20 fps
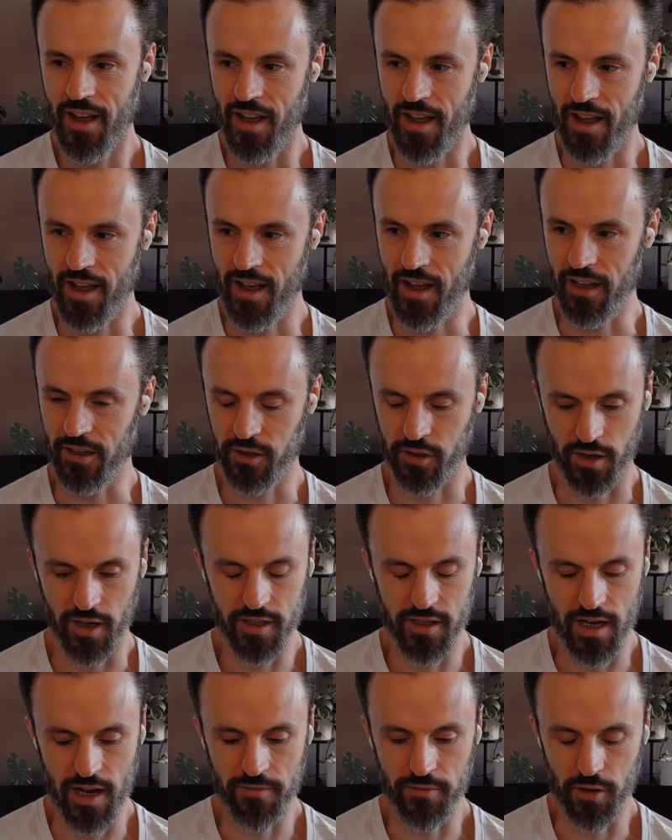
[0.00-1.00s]
It's
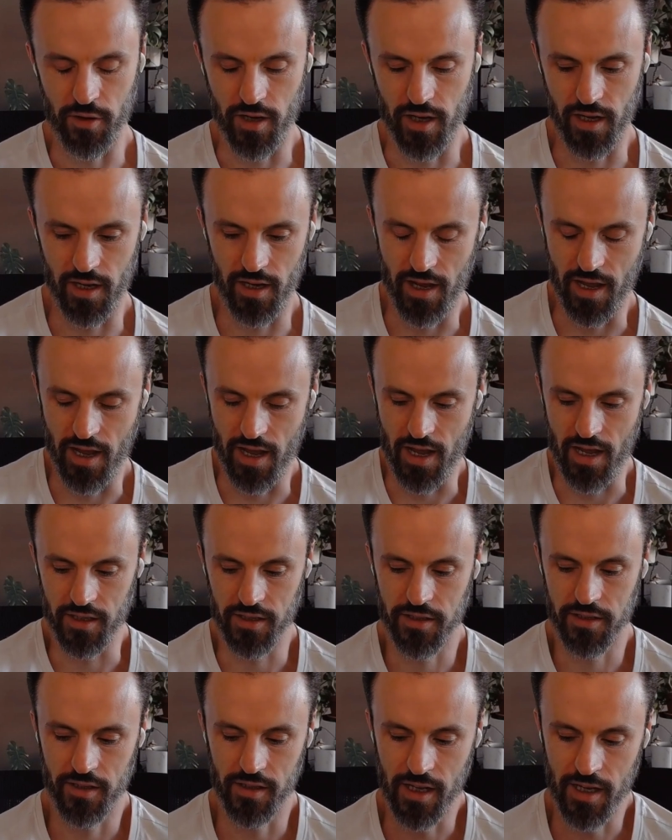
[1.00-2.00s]
great to have you here.
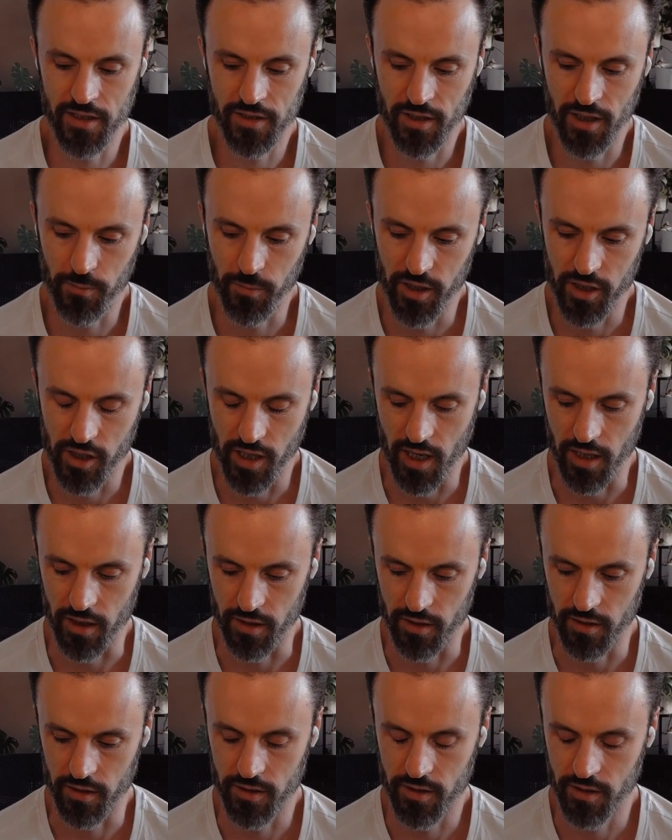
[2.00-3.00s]
And last time we
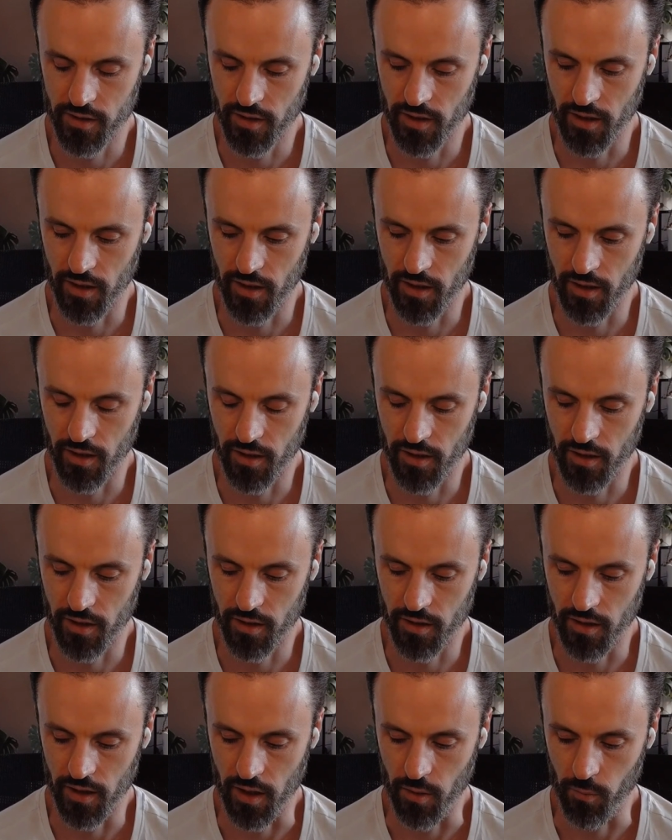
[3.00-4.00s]
chatted,
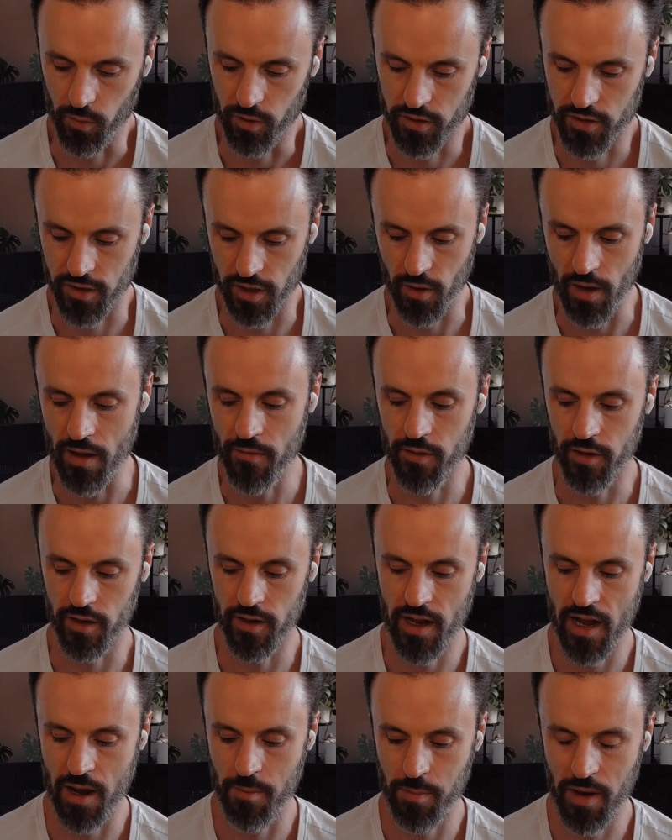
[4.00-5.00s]
it was so
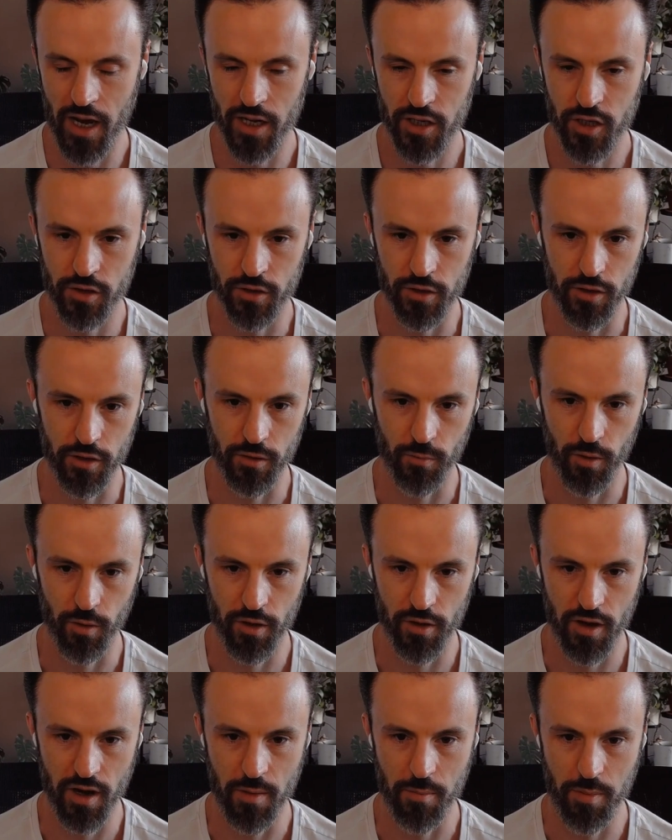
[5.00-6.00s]
evident how passionate you
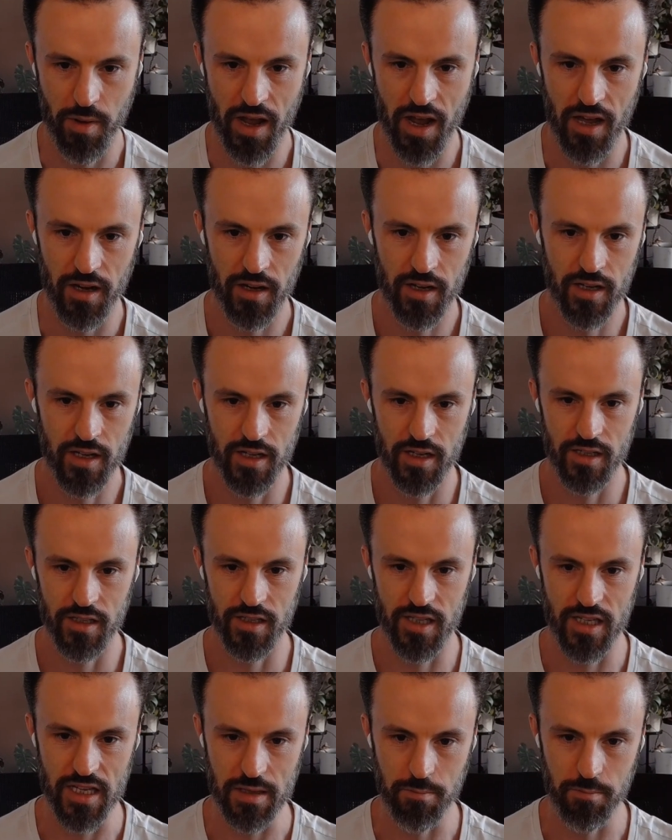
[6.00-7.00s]
were about
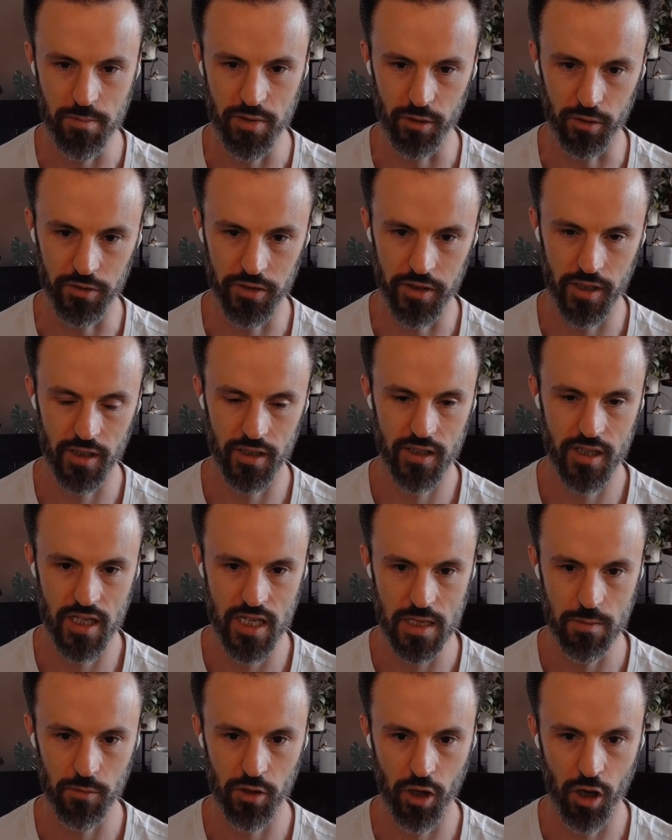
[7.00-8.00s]
team building,
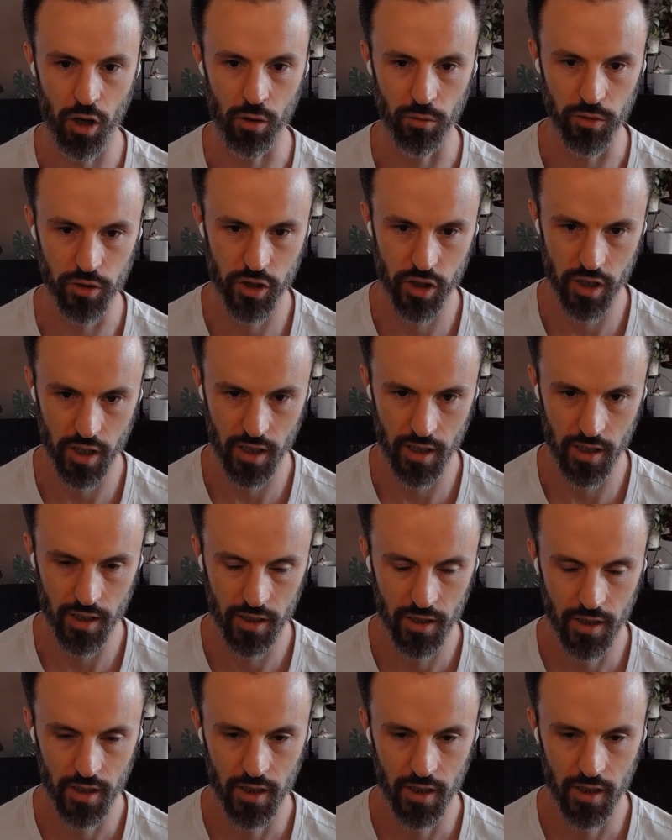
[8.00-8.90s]
team culture,